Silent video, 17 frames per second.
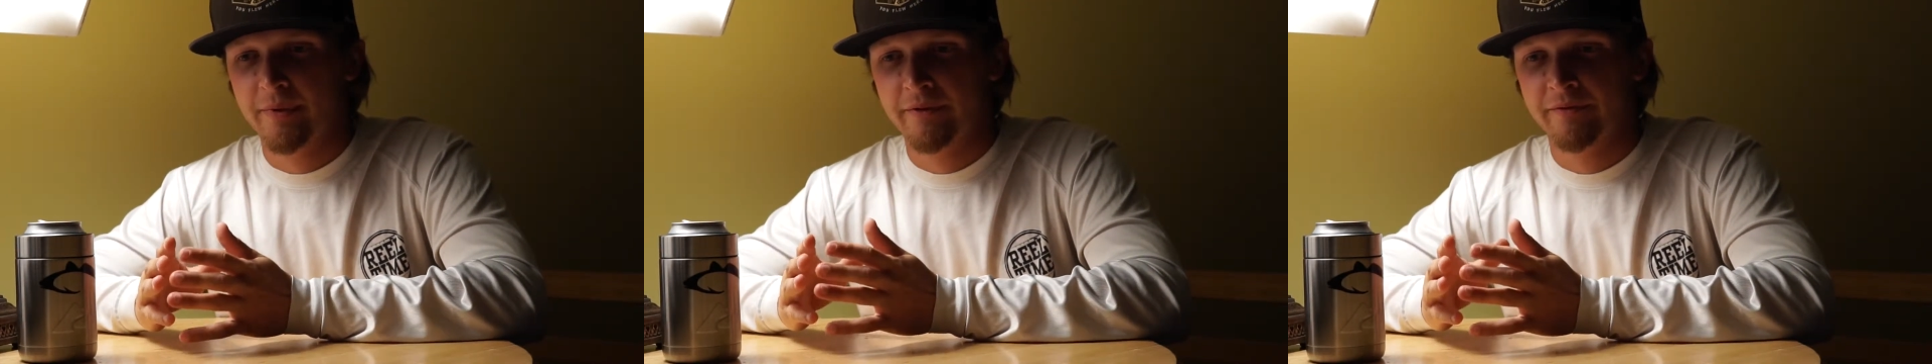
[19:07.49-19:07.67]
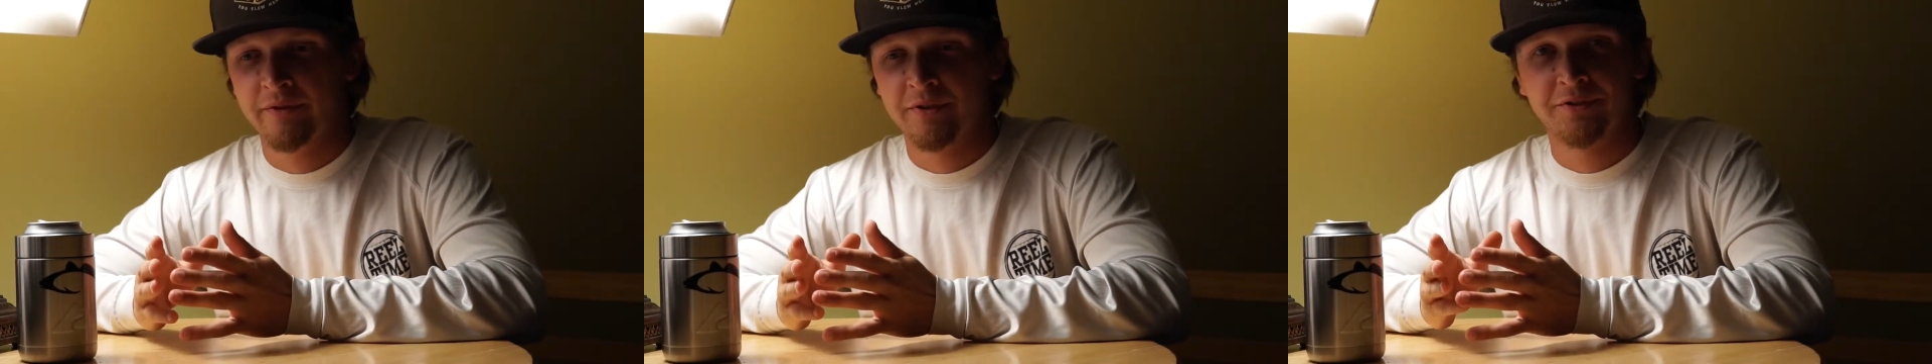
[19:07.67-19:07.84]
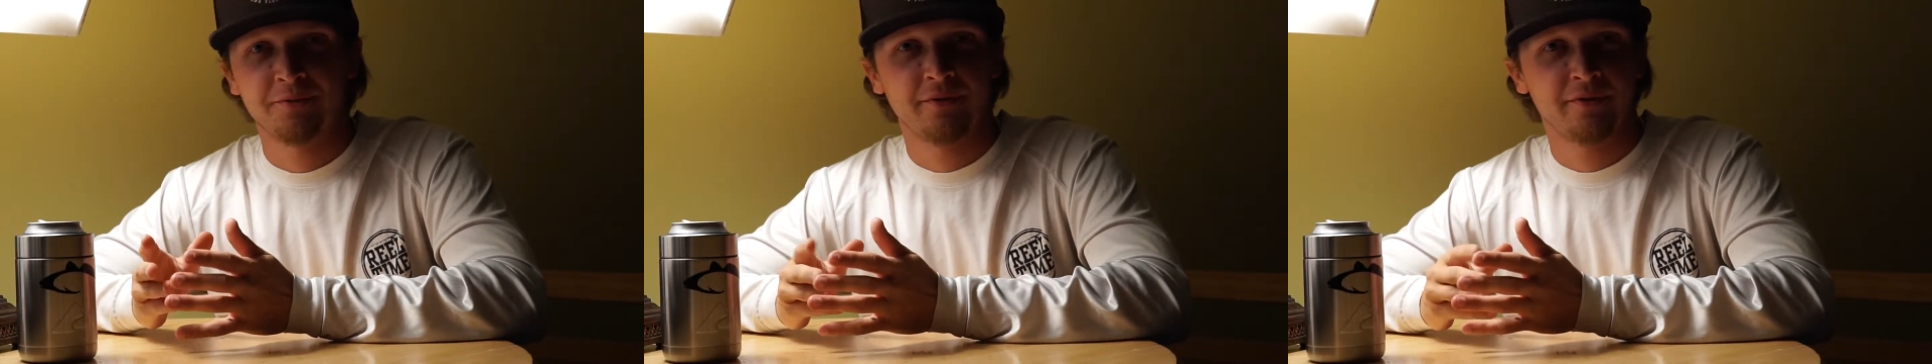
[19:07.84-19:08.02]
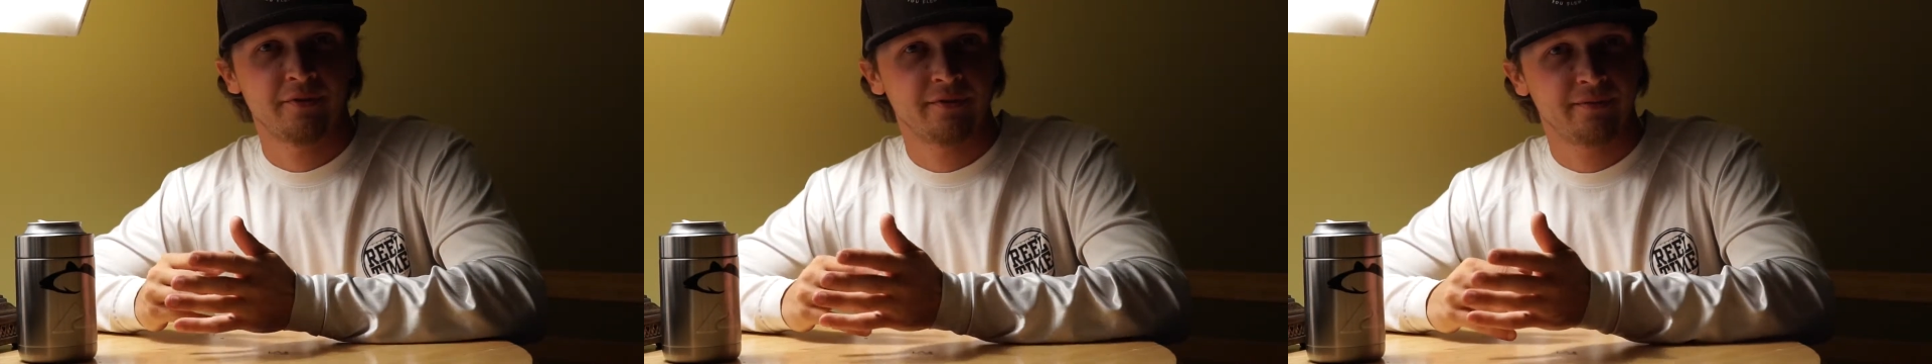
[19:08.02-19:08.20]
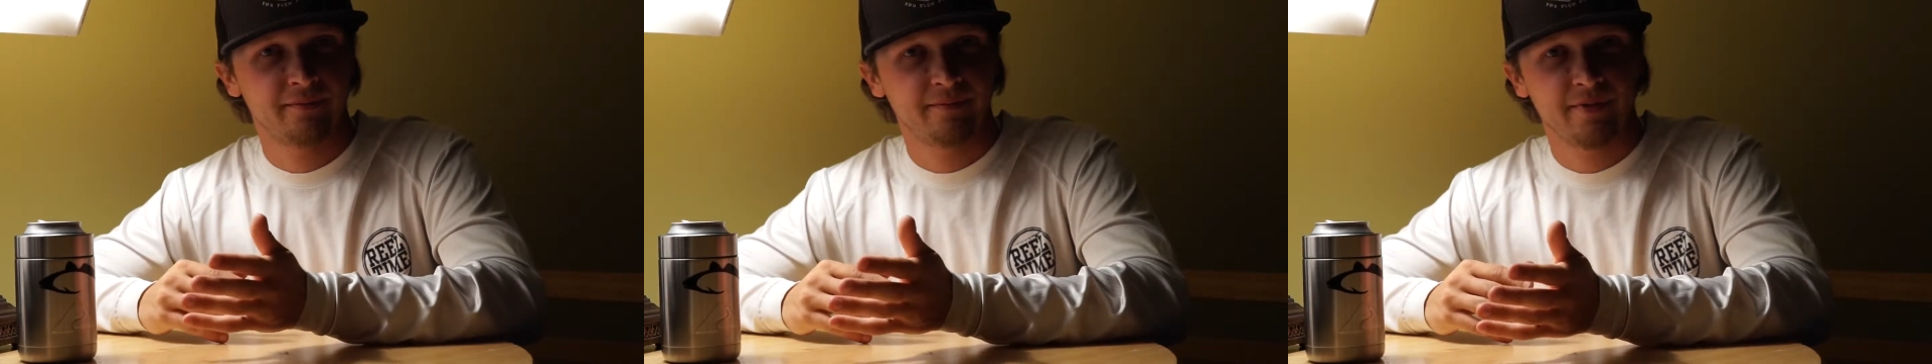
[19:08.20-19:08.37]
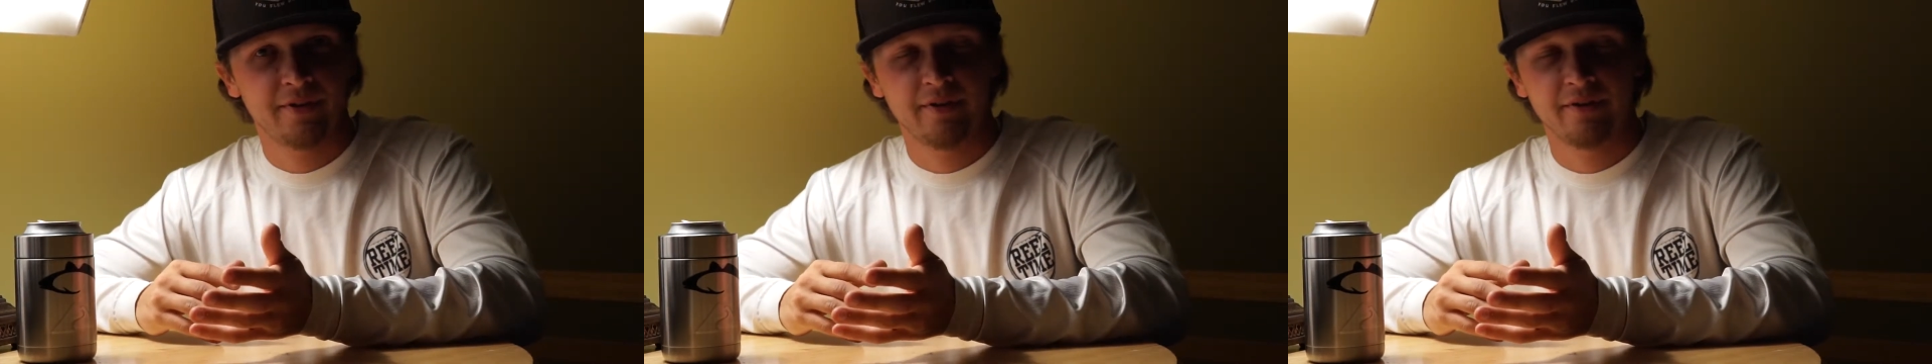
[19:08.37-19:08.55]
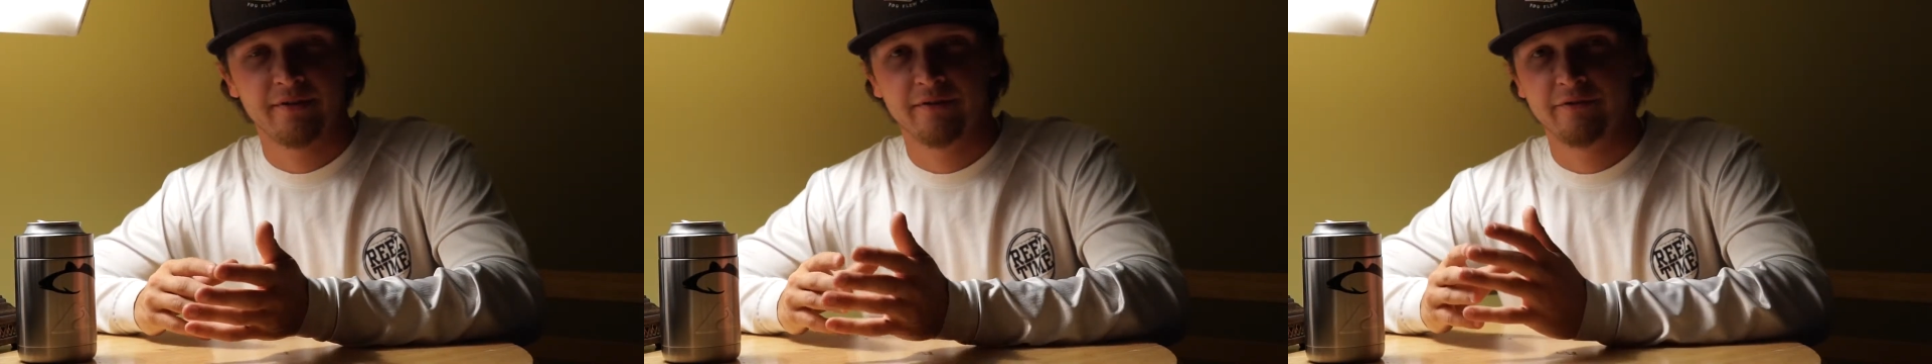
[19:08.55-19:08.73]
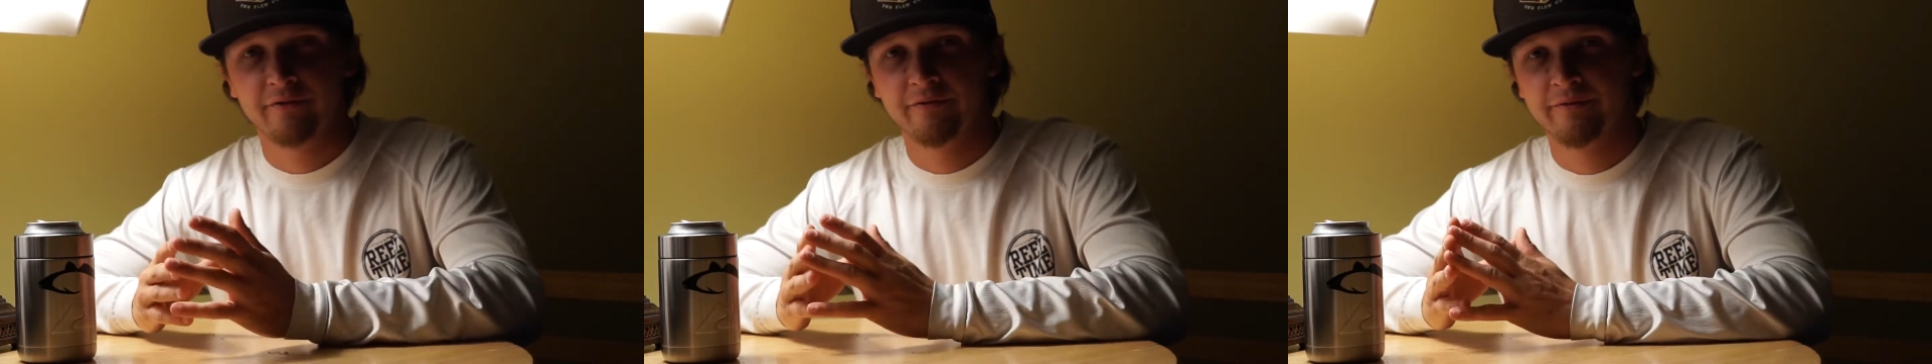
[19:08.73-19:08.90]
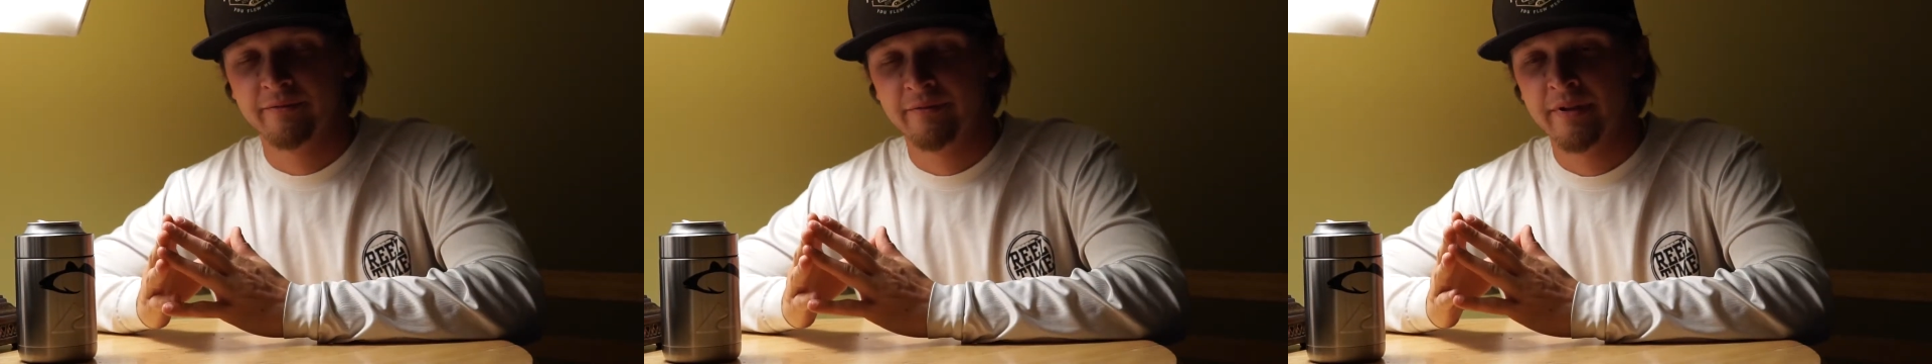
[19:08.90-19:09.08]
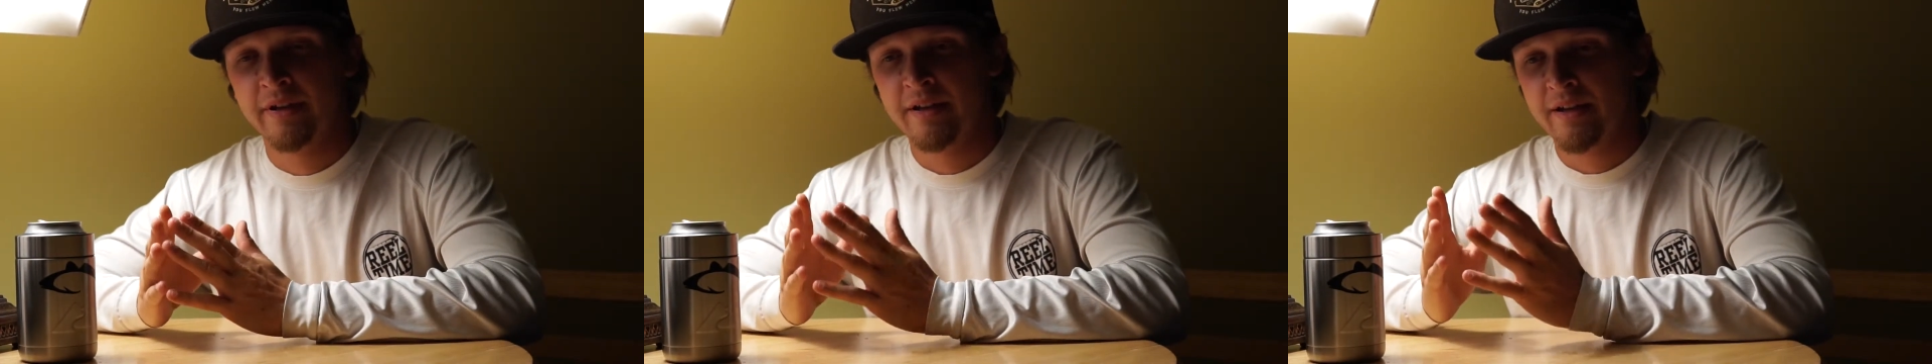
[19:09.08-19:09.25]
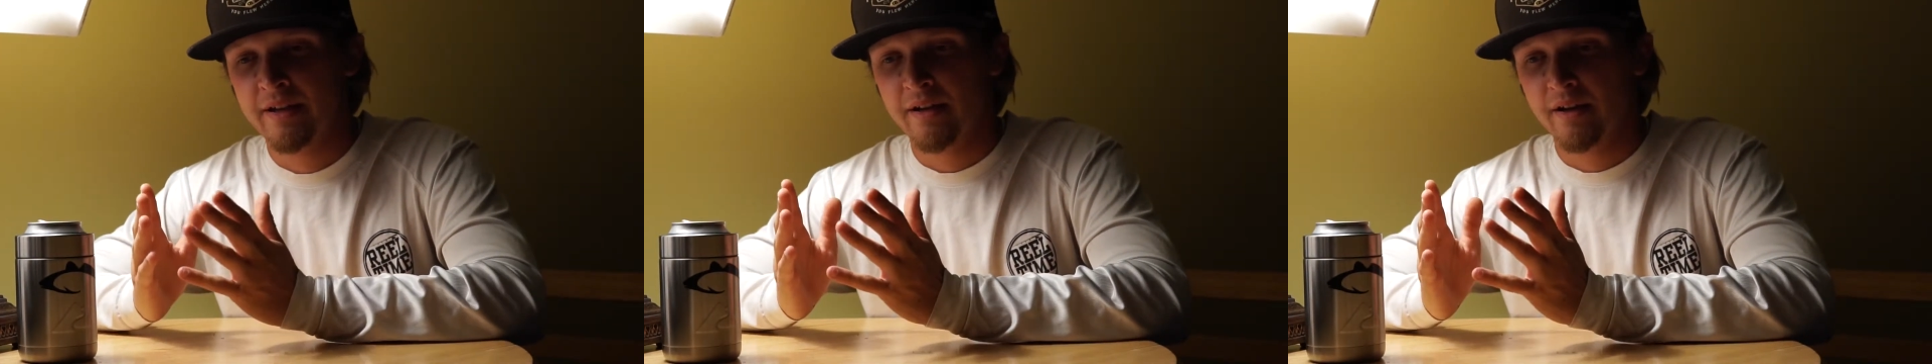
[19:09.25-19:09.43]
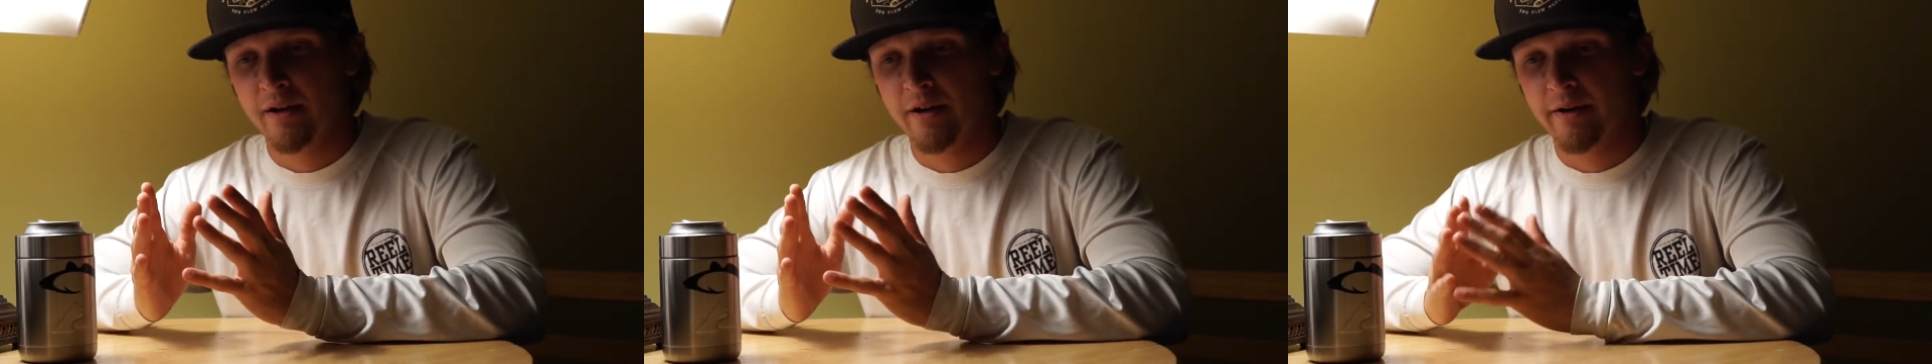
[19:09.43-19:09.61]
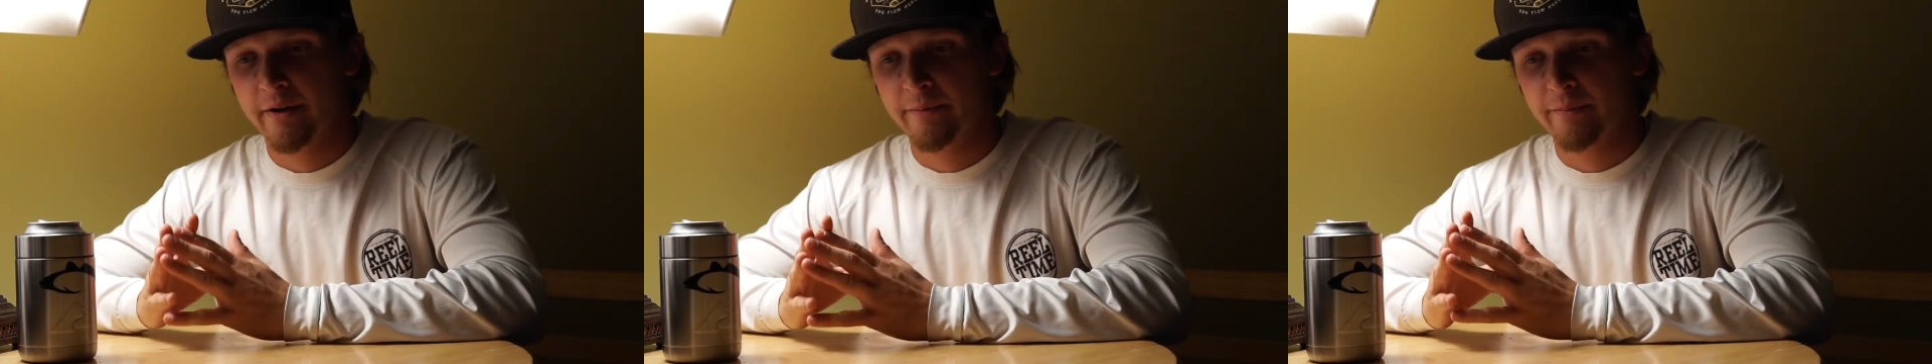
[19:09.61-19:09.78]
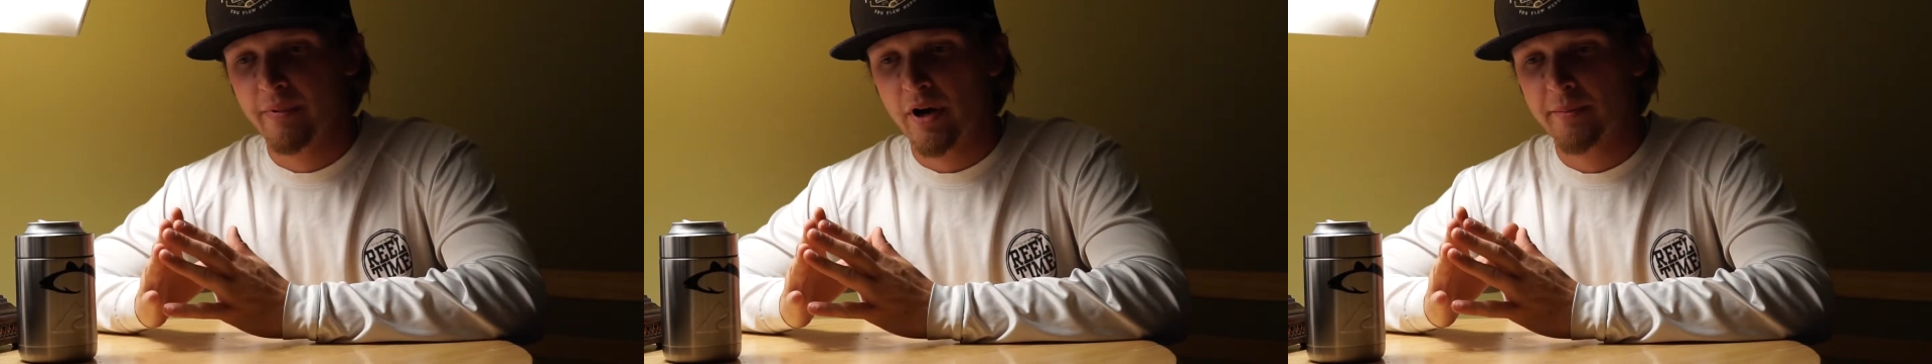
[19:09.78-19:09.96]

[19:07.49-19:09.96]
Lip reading: I fish with a ton of